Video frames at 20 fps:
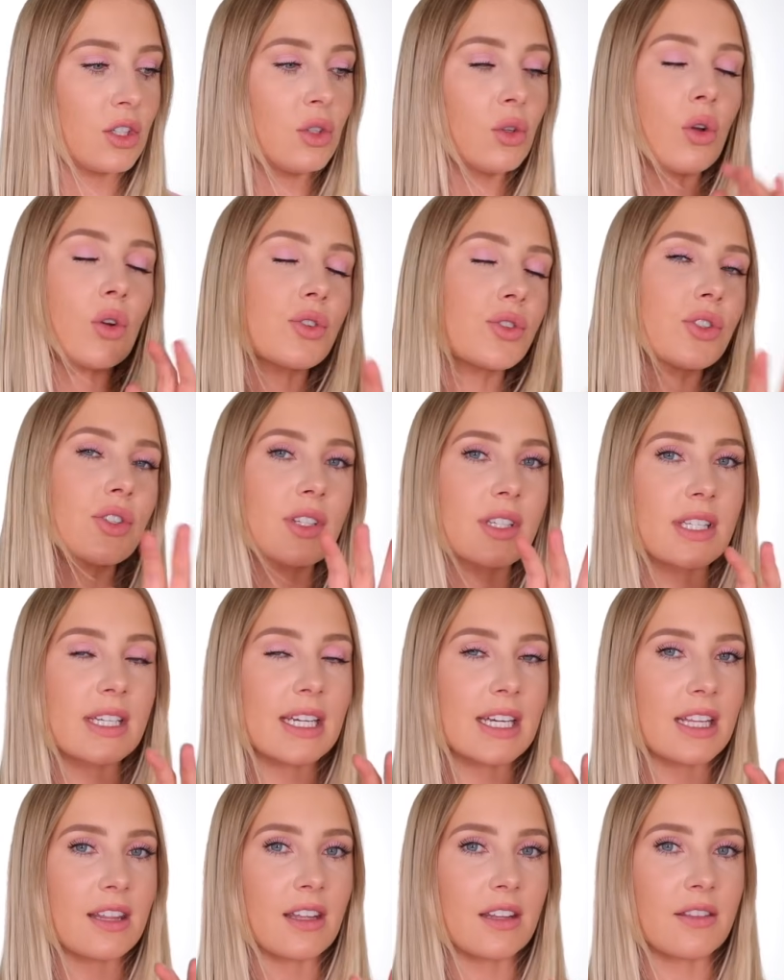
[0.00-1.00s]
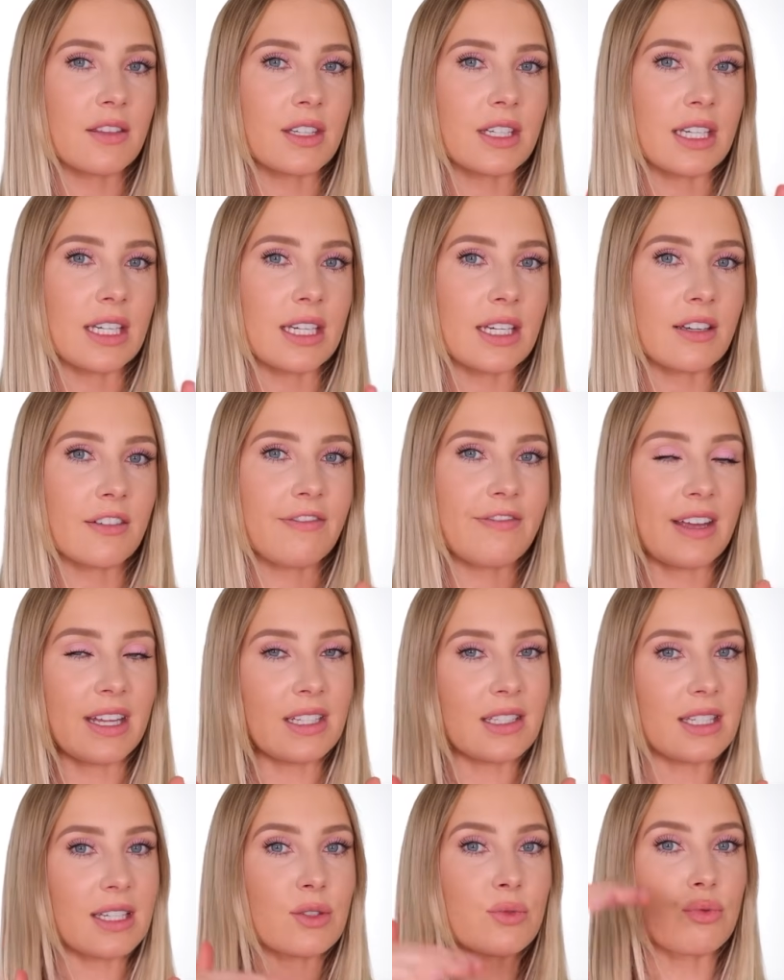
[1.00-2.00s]
You also see that the
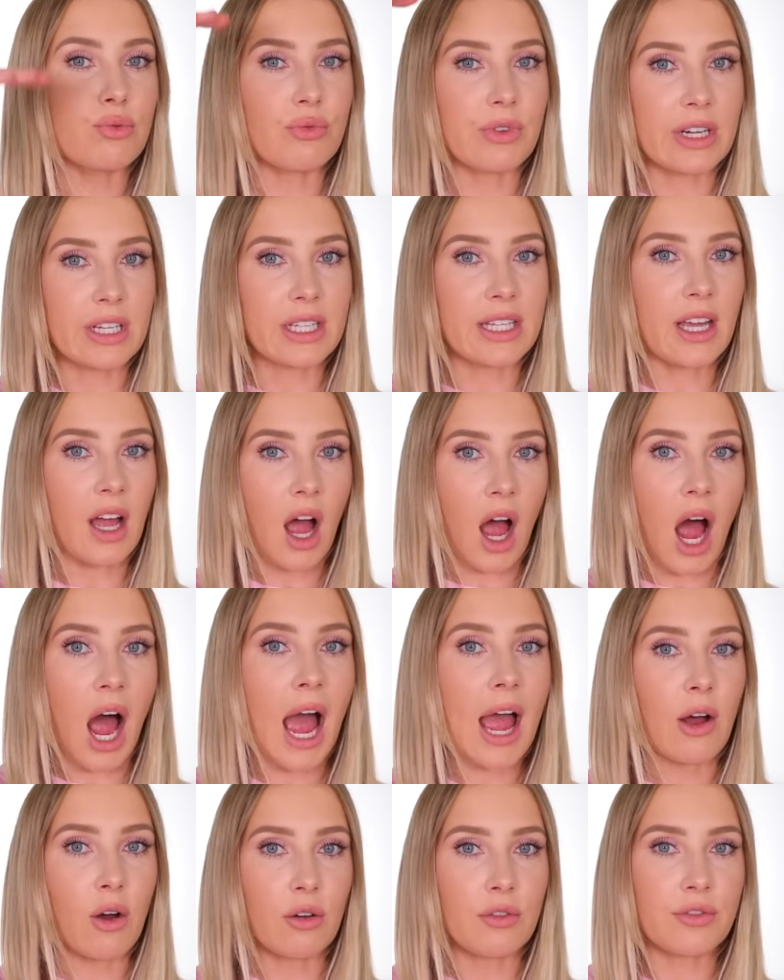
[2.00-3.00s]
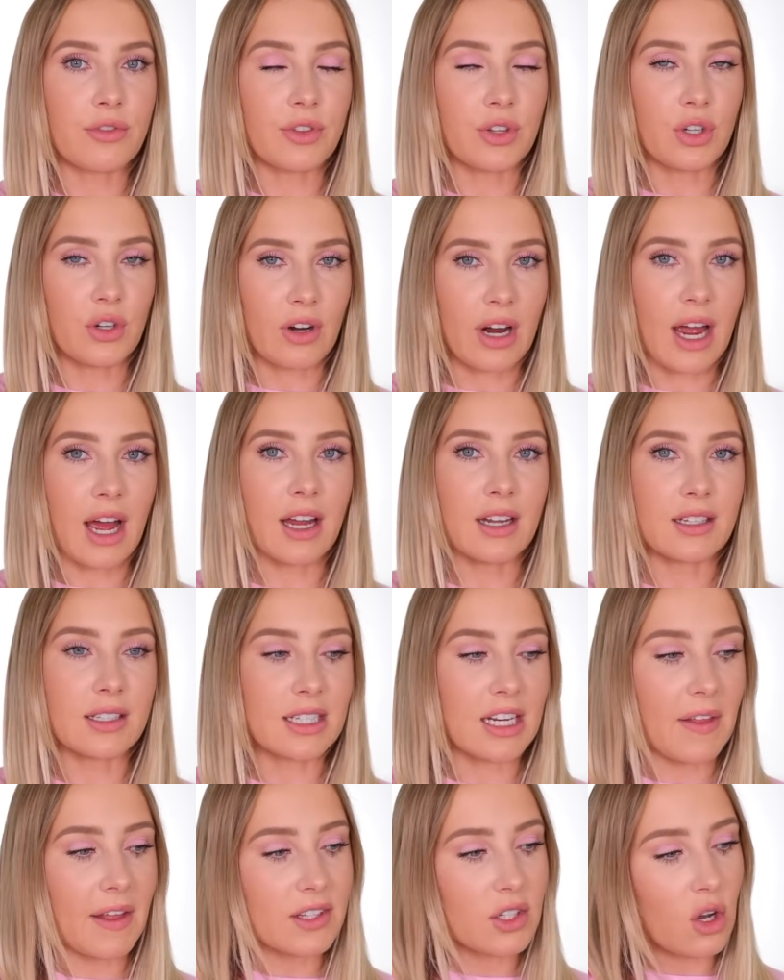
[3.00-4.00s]
fence is really high off the
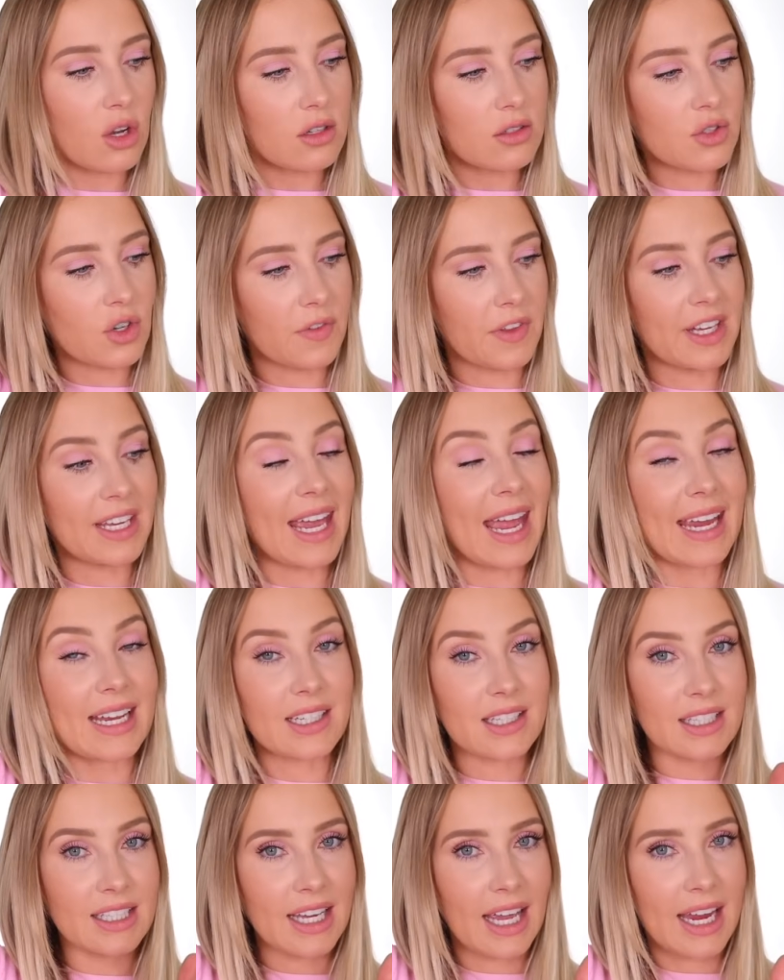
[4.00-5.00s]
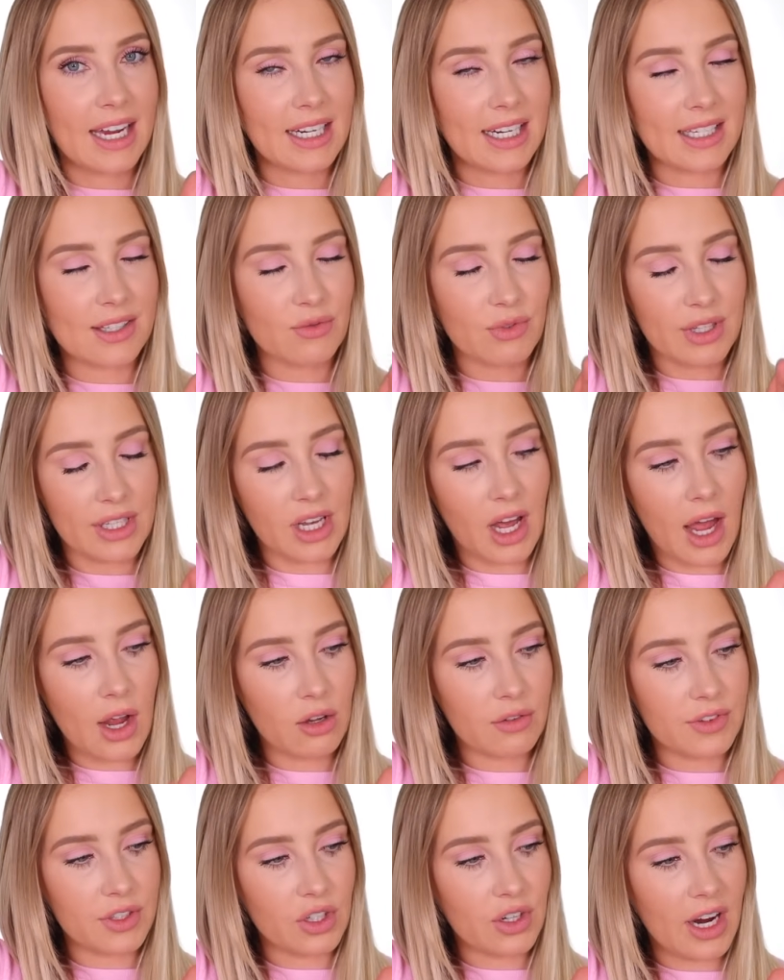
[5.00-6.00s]
ground. Now that's, sorry, the gate is really high
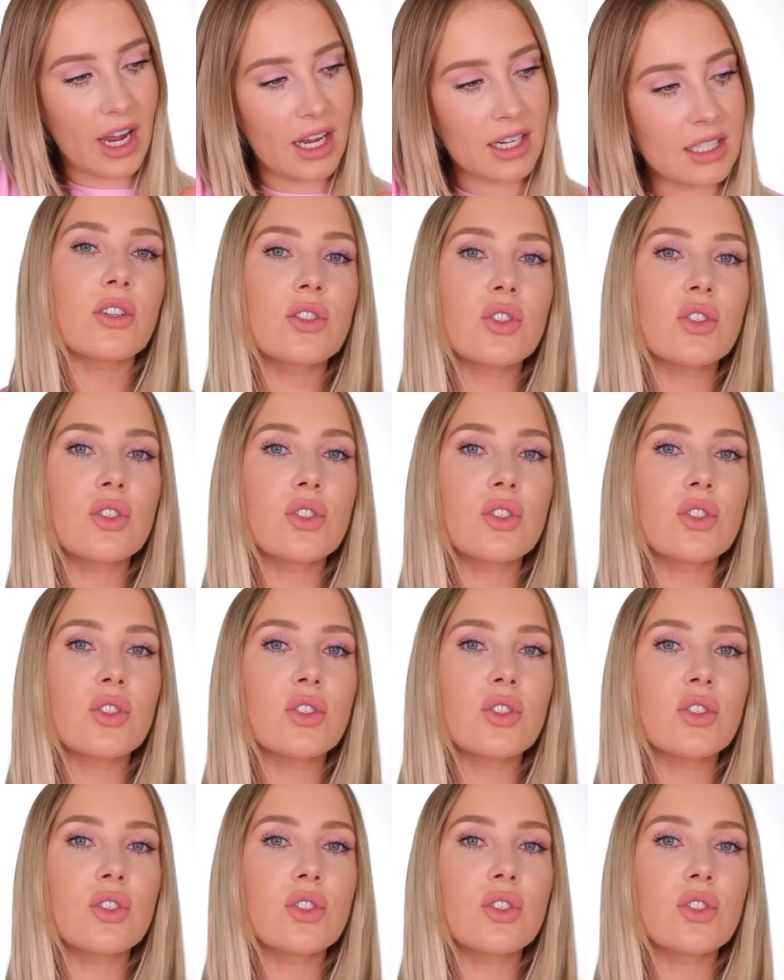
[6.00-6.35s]
off the ground.